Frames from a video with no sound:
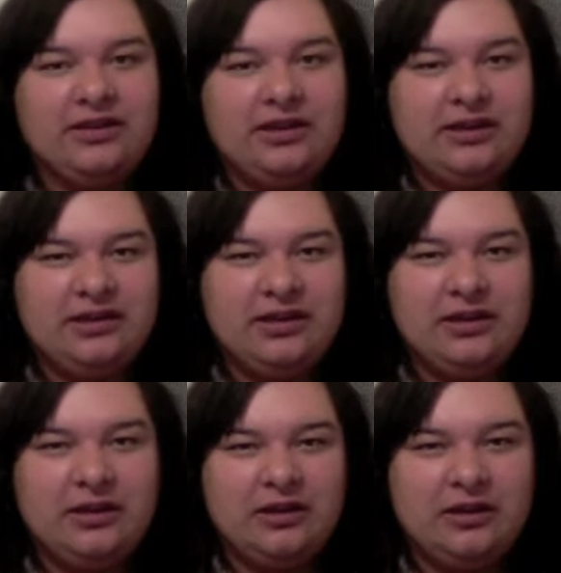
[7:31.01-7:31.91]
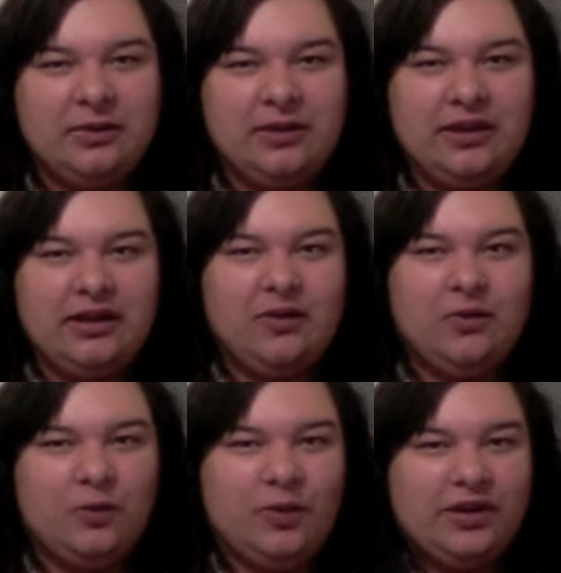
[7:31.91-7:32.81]
and it's kind of gonna be like a
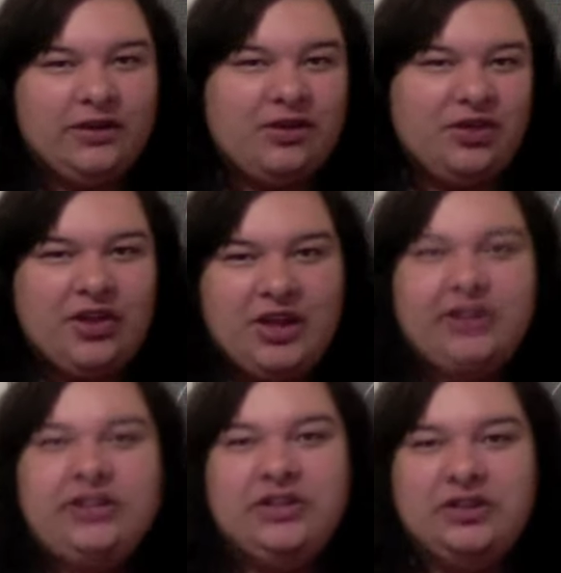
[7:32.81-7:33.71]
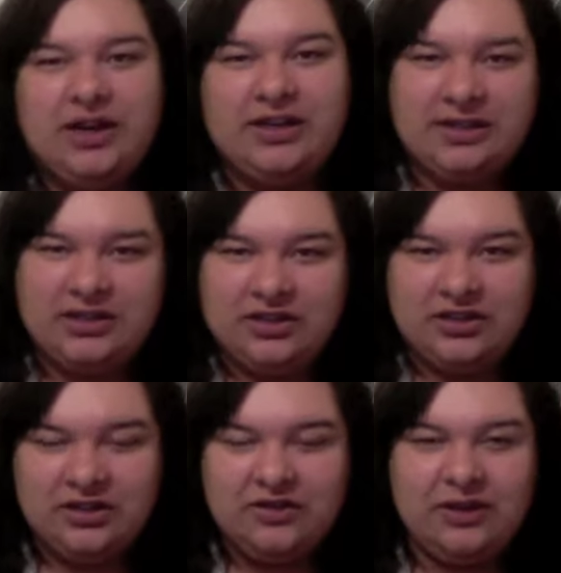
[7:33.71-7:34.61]
weird thing to
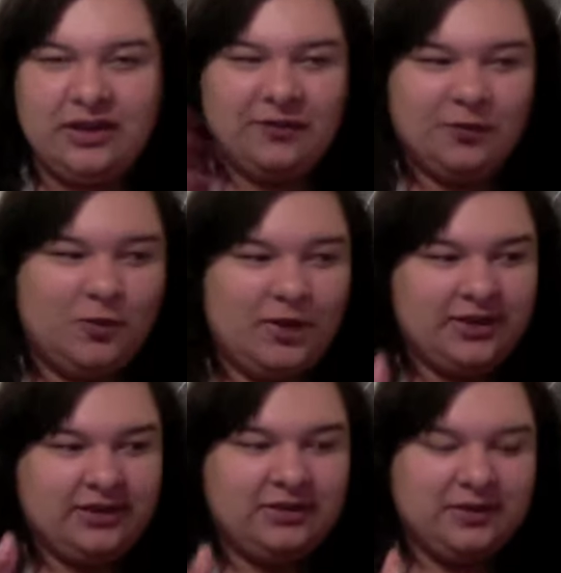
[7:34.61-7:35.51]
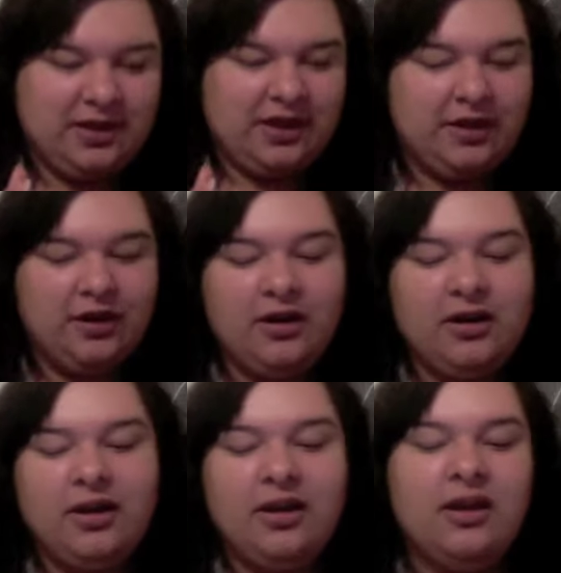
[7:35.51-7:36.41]
transition to, like from one thing to the other.
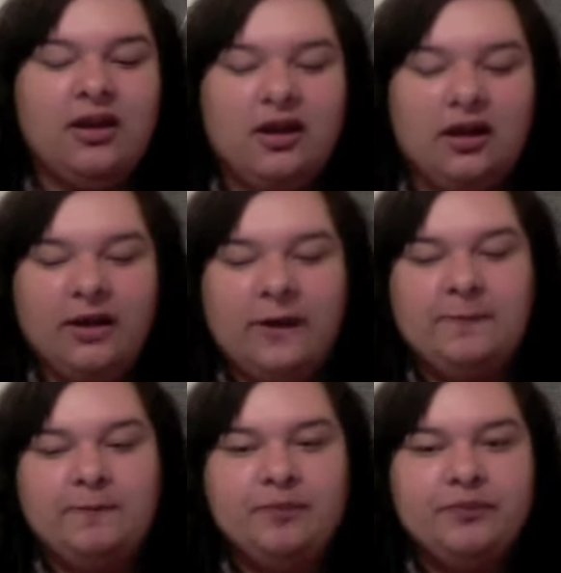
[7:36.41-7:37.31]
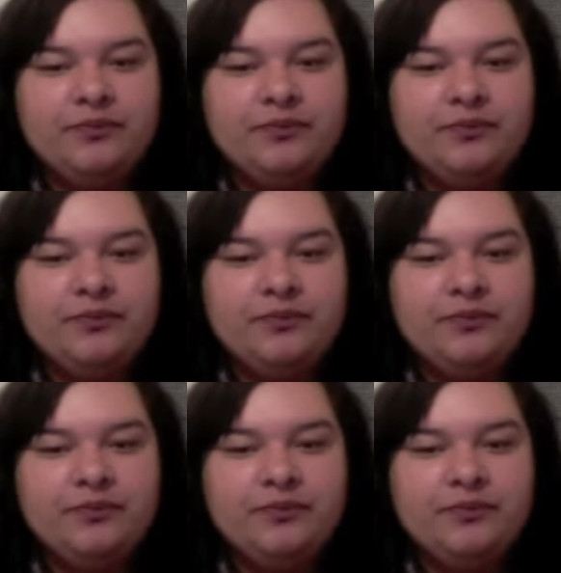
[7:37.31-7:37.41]
Um,